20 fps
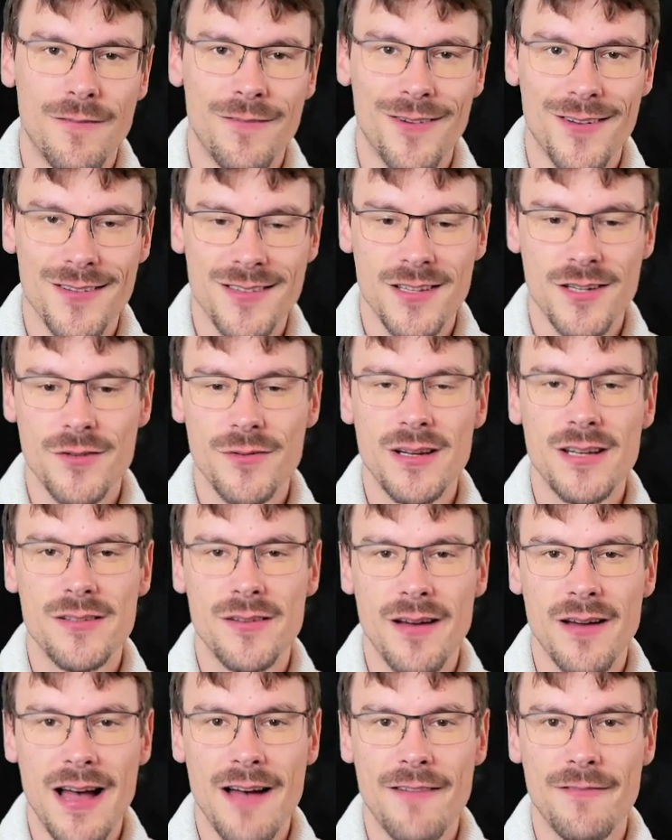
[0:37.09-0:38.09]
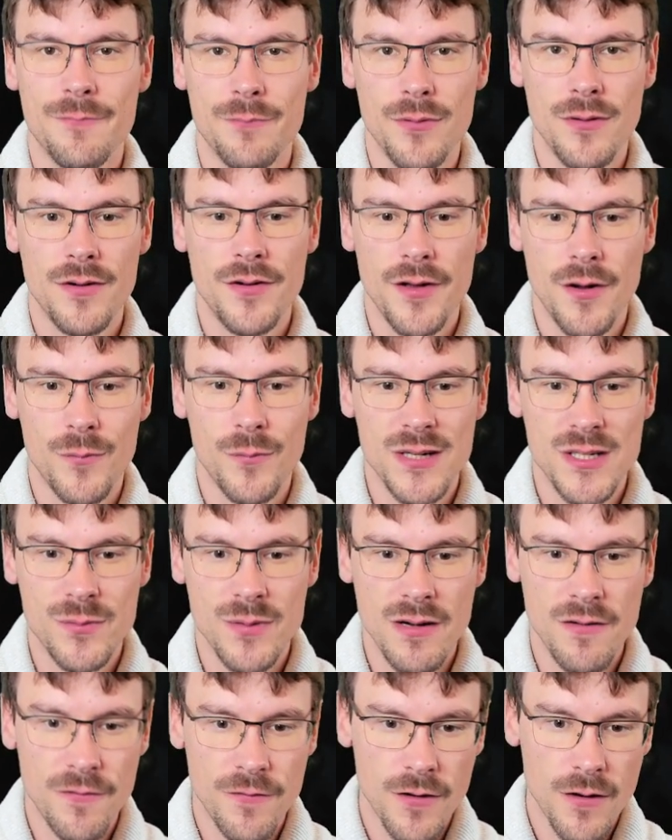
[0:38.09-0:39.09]
For the Druid you have Boulder which
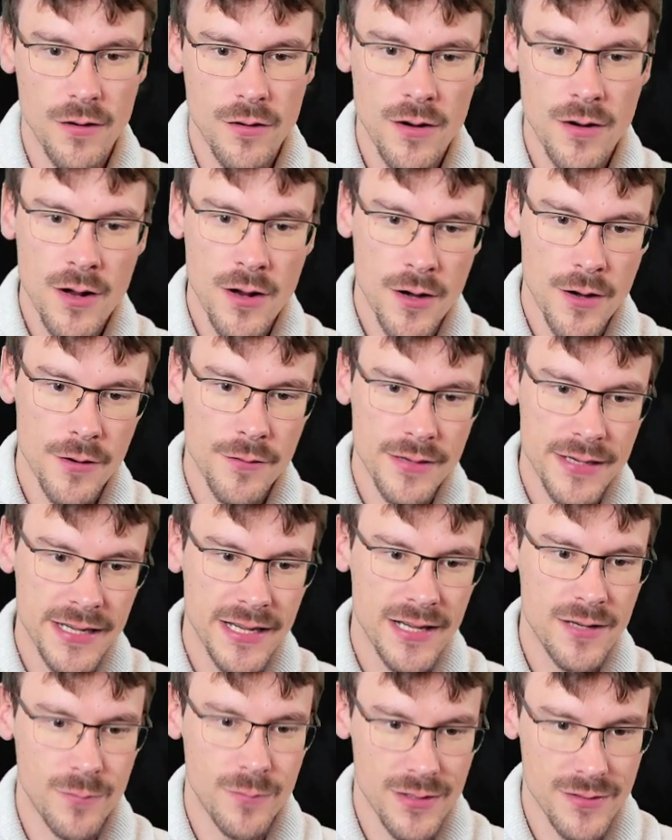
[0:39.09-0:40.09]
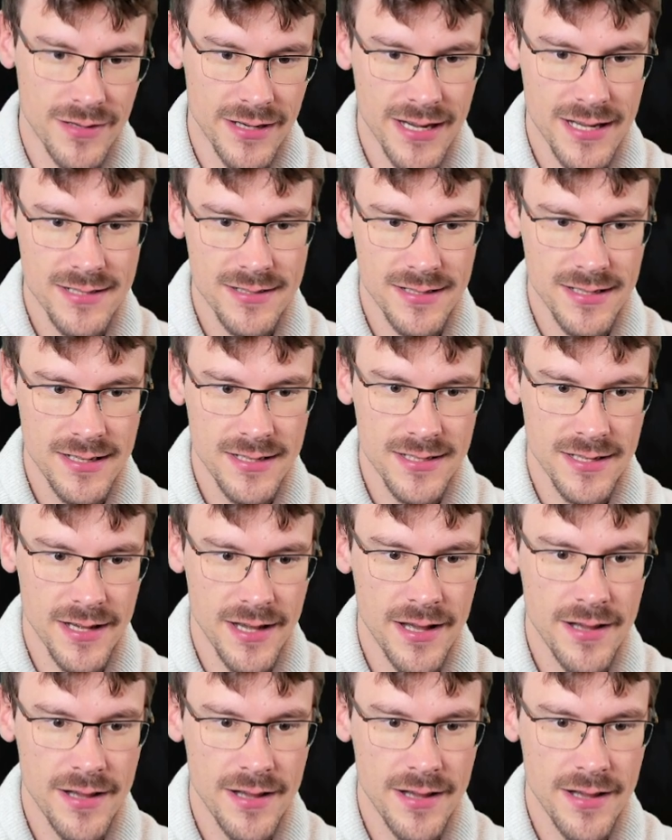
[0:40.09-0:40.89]
will follow Hurricane when you cast it,